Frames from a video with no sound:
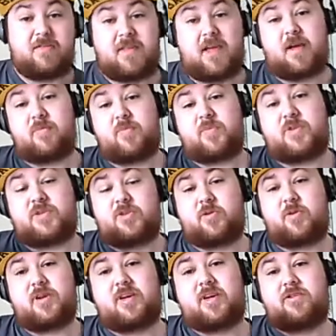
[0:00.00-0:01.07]
and they are
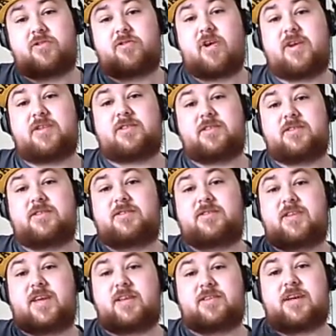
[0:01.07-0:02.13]
pursuing and trying to
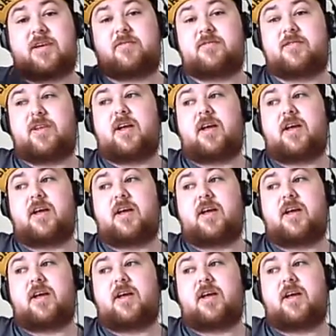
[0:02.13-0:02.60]
take down